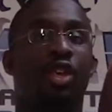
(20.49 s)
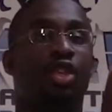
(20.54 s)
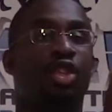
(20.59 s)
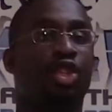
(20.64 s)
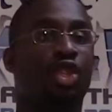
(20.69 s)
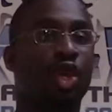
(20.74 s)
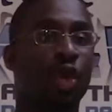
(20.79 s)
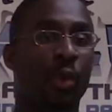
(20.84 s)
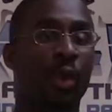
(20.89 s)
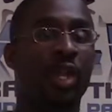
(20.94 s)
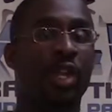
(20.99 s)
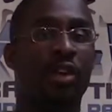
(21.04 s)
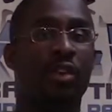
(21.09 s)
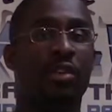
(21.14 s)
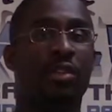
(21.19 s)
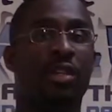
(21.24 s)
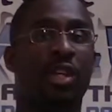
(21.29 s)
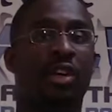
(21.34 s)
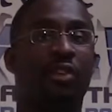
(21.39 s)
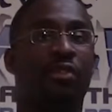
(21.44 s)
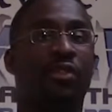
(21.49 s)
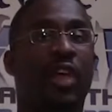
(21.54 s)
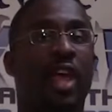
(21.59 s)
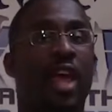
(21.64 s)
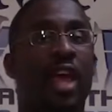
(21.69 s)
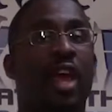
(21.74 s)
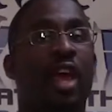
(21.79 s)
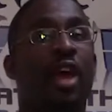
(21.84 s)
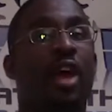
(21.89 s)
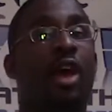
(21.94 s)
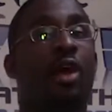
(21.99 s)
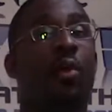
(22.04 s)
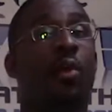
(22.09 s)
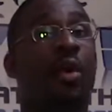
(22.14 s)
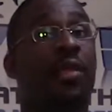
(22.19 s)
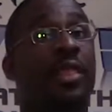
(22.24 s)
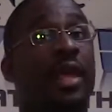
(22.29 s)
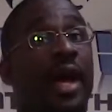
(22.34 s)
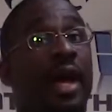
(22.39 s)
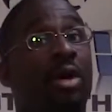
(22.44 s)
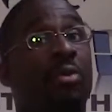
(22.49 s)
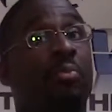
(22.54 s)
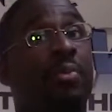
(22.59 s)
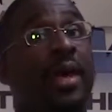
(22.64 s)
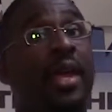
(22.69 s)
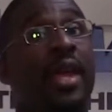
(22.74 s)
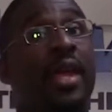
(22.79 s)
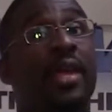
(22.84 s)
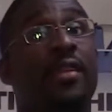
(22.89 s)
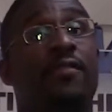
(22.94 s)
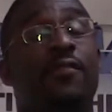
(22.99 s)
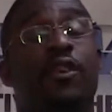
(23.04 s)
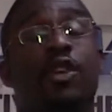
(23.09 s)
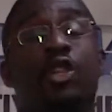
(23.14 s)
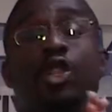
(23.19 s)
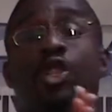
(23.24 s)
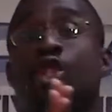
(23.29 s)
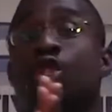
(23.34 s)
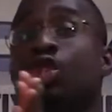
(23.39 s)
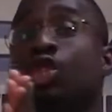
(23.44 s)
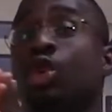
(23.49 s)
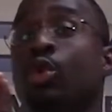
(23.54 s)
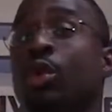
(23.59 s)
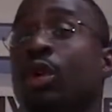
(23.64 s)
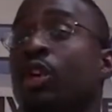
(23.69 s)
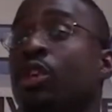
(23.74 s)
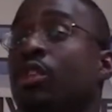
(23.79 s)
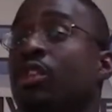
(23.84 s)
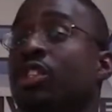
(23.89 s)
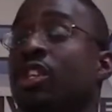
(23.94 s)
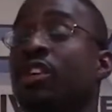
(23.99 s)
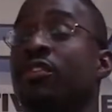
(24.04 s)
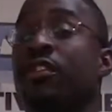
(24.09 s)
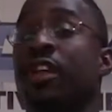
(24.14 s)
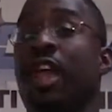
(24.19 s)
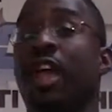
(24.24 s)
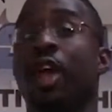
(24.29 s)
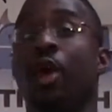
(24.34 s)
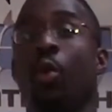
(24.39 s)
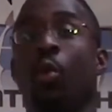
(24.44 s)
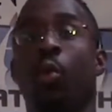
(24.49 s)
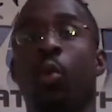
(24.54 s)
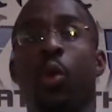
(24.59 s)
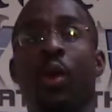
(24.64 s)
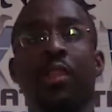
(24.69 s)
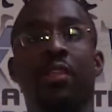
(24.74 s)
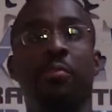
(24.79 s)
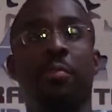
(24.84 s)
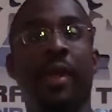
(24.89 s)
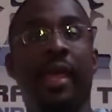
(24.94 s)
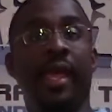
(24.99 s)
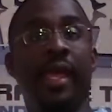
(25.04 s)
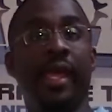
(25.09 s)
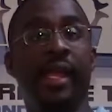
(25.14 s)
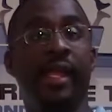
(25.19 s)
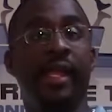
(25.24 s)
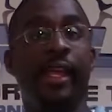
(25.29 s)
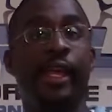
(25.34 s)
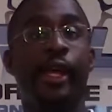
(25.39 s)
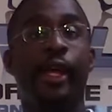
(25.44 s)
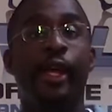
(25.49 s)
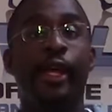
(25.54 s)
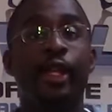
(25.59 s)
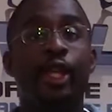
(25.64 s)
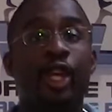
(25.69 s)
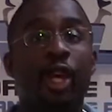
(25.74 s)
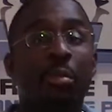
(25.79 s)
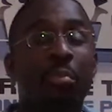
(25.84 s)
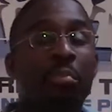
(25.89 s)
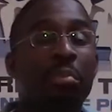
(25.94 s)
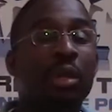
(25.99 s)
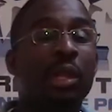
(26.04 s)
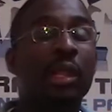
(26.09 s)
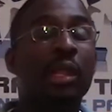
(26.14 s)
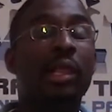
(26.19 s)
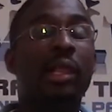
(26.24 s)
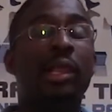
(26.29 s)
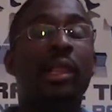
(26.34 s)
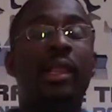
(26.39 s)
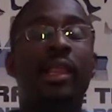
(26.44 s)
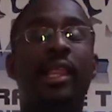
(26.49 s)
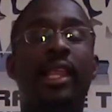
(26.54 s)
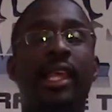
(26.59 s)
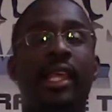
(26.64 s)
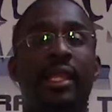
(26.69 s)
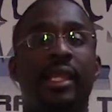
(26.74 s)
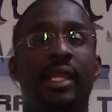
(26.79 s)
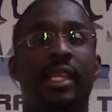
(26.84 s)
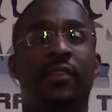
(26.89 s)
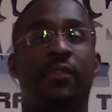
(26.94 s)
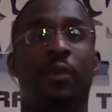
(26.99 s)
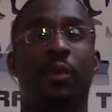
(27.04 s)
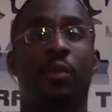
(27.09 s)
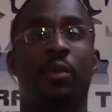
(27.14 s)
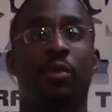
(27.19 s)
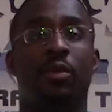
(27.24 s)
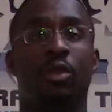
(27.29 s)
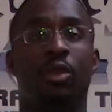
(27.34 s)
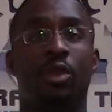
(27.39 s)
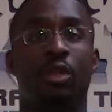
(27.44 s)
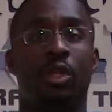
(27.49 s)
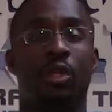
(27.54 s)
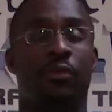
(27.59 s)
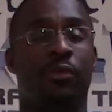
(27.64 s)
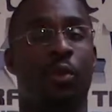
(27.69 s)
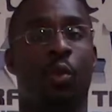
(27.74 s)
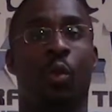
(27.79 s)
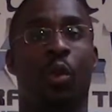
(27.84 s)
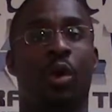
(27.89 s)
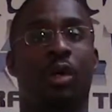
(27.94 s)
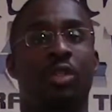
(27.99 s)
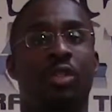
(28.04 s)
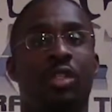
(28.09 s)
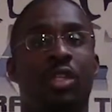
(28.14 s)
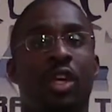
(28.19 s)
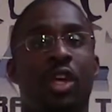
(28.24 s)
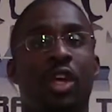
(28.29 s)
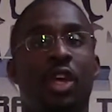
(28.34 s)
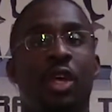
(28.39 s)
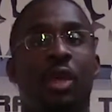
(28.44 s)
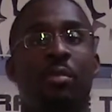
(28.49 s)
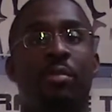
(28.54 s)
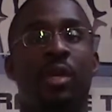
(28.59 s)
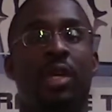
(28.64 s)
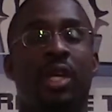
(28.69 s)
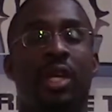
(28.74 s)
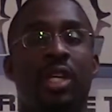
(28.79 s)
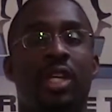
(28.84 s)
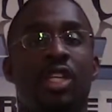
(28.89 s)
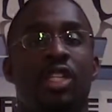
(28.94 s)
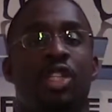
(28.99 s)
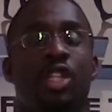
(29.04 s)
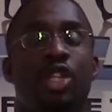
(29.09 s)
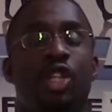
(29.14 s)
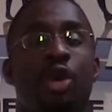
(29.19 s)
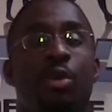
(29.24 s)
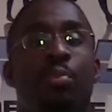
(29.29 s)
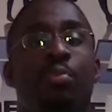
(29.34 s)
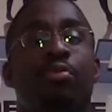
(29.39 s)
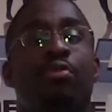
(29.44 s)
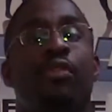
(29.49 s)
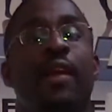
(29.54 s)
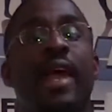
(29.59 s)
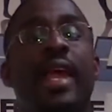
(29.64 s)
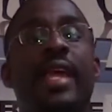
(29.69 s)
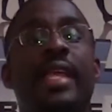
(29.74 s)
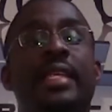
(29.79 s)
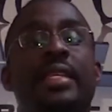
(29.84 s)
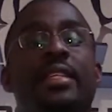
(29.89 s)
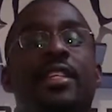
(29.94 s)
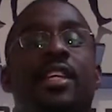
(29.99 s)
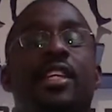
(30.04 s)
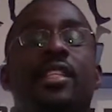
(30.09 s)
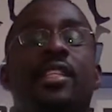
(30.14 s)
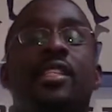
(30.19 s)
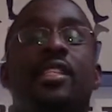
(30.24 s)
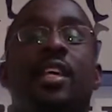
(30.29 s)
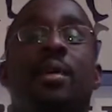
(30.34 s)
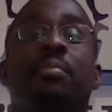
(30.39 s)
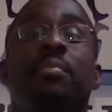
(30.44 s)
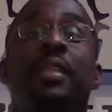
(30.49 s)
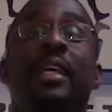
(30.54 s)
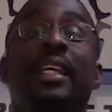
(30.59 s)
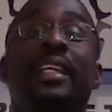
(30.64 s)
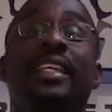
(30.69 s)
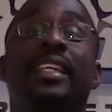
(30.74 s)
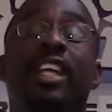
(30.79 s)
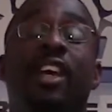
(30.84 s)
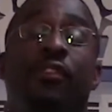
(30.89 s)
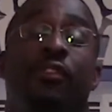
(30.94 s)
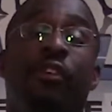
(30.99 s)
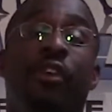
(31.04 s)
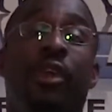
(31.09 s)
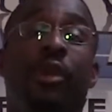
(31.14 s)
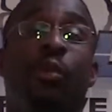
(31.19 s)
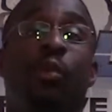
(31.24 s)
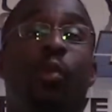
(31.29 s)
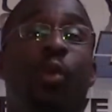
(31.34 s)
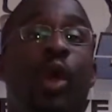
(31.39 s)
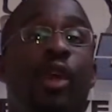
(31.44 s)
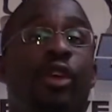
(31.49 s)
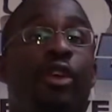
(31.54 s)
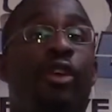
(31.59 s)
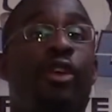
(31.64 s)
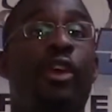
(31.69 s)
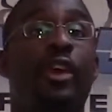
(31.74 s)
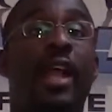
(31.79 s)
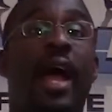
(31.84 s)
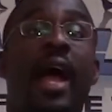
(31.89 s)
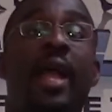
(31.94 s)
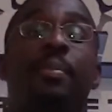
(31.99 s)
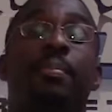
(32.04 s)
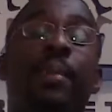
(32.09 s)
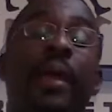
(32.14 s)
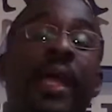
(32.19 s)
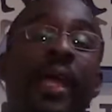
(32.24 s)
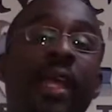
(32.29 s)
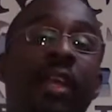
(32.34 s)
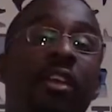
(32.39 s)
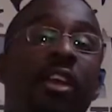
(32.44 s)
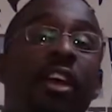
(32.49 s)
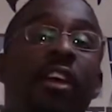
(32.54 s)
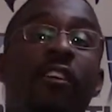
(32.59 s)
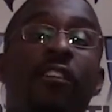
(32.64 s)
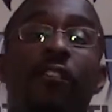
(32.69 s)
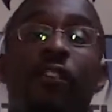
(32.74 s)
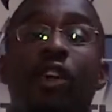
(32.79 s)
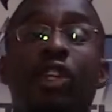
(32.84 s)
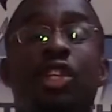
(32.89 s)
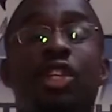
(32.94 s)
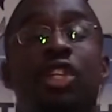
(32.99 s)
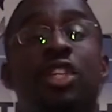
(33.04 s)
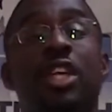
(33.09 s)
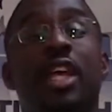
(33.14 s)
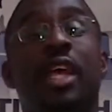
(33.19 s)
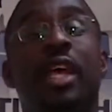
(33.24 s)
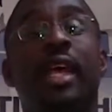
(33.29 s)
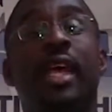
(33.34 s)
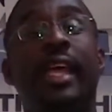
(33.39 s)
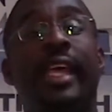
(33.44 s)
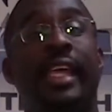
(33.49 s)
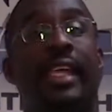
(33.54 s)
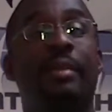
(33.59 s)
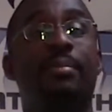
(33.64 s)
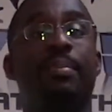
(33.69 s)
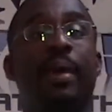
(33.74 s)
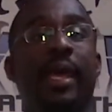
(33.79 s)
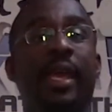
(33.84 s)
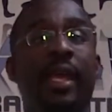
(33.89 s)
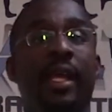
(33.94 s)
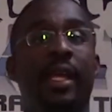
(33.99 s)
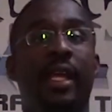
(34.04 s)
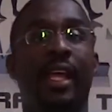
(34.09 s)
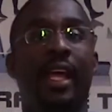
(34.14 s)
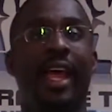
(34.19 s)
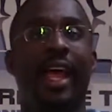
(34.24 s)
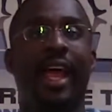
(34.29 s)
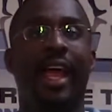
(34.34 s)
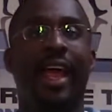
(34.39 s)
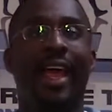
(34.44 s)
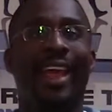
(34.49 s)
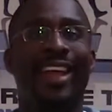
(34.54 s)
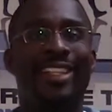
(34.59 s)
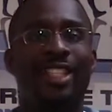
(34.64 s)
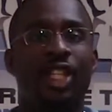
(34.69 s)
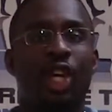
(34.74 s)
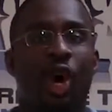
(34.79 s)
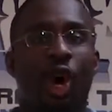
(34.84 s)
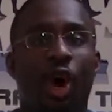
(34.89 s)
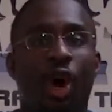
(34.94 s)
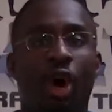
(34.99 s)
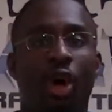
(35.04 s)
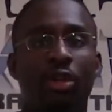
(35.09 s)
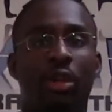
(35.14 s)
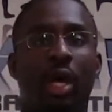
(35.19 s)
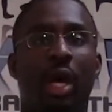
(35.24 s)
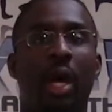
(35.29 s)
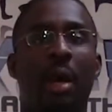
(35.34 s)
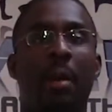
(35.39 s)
doing your self-care without pain versus doing your self-care with pain. Completely different worlds. Because your brain does something different when you're not in pain versus in pain. It's called